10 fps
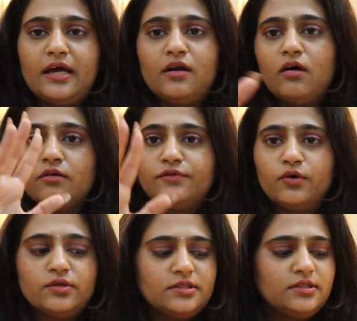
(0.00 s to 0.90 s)
and all of
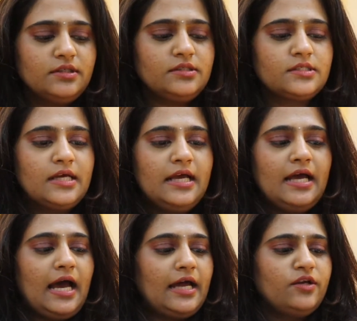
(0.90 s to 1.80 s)
those in this
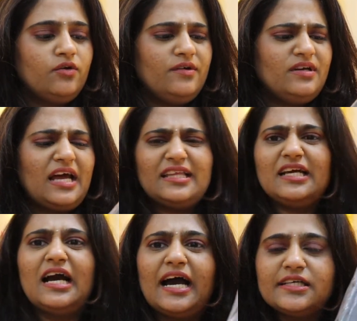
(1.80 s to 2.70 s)
and you know even I
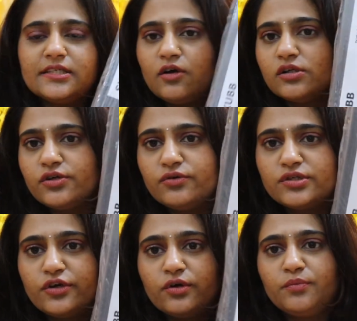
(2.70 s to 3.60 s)
think guys can also use
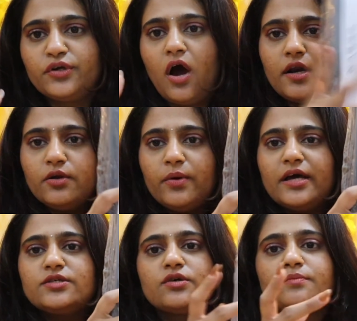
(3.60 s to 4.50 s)
it you can put your
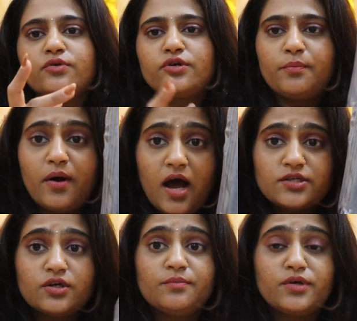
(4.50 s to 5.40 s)
underwears you can put your
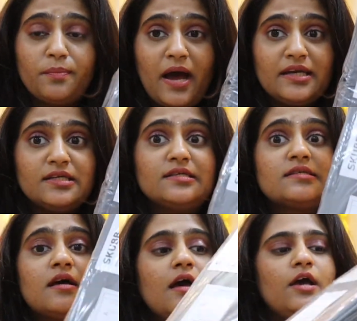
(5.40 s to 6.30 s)
bras you can put your panties
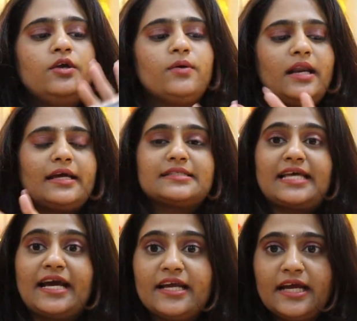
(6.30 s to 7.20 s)
you can like
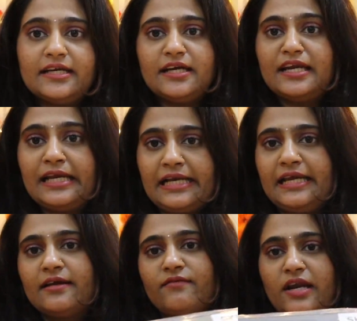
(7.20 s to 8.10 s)
segregate it
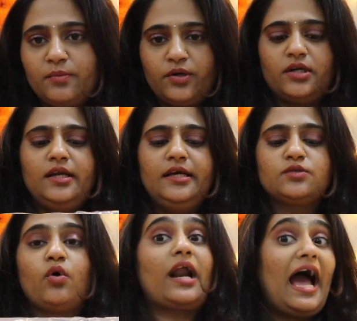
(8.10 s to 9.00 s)
neatly and very prettily
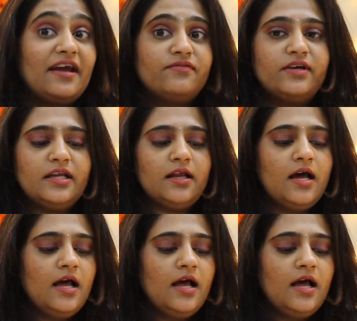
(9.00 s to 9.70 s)
is what I feel